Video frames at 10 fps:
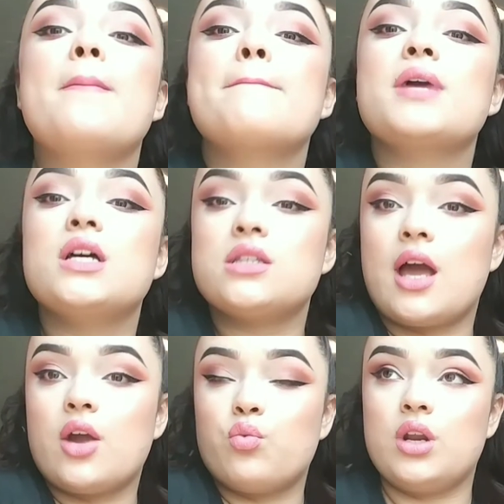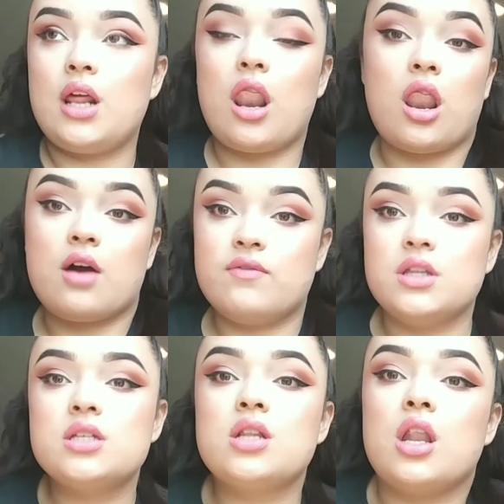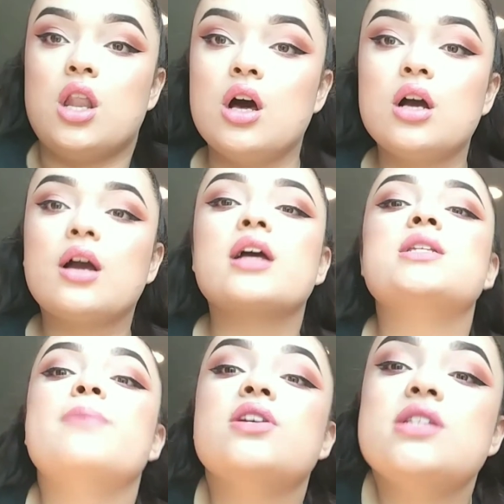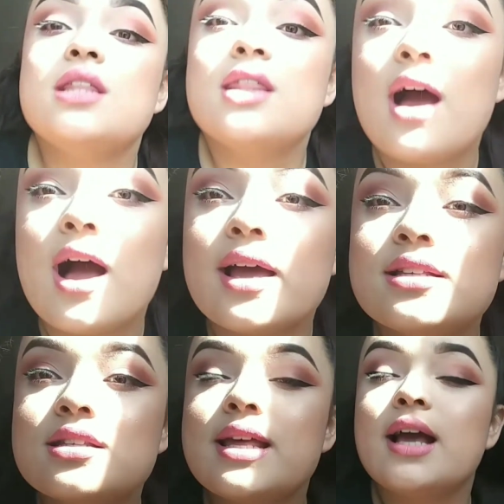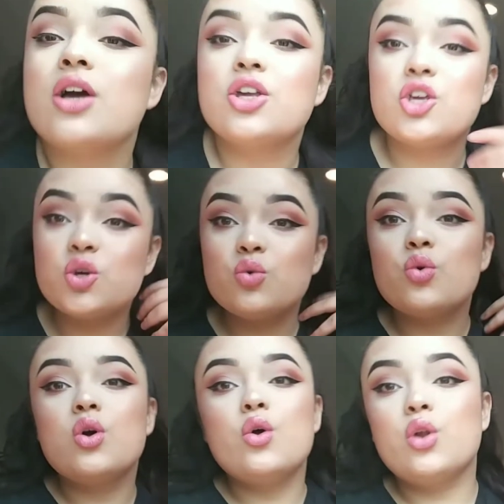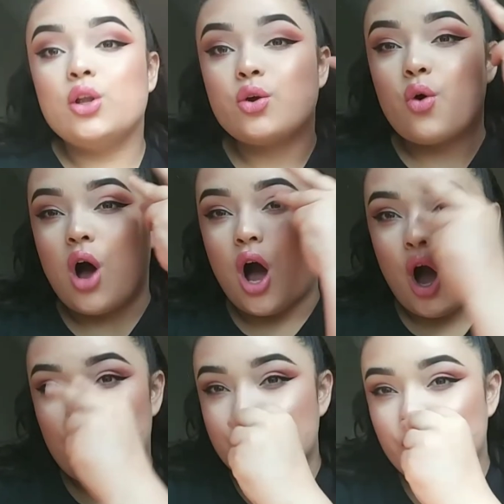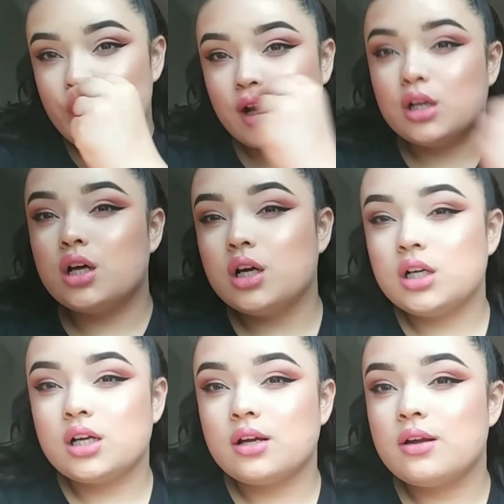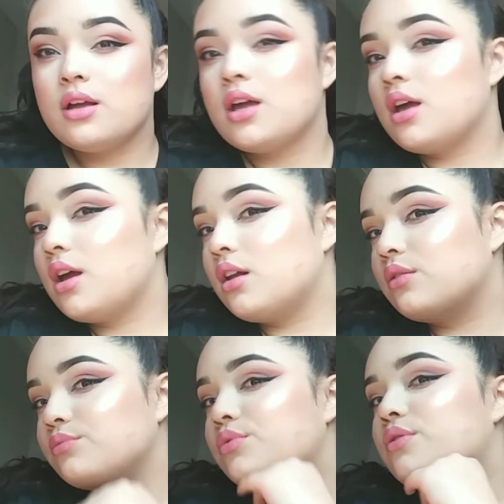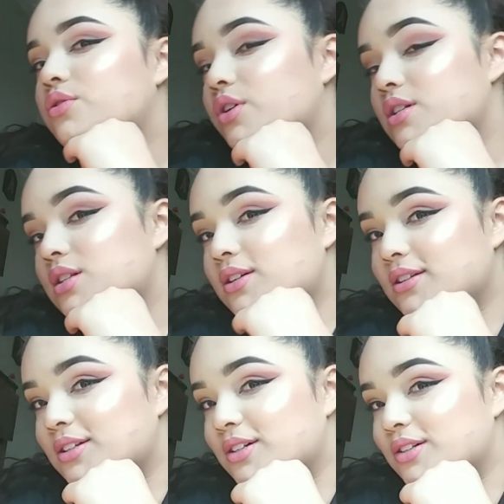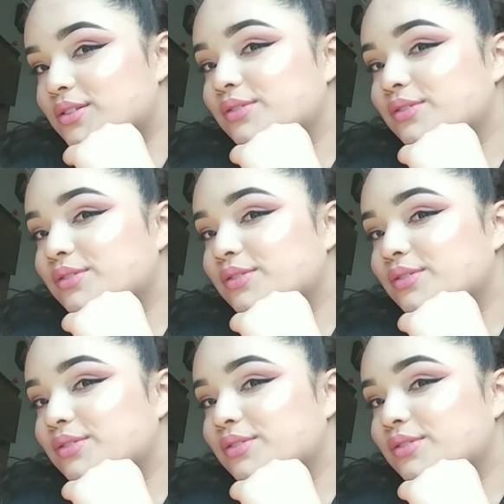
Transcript: because I really love this look, especially the eyes. It's like a cute little ombre look, and of course the glow.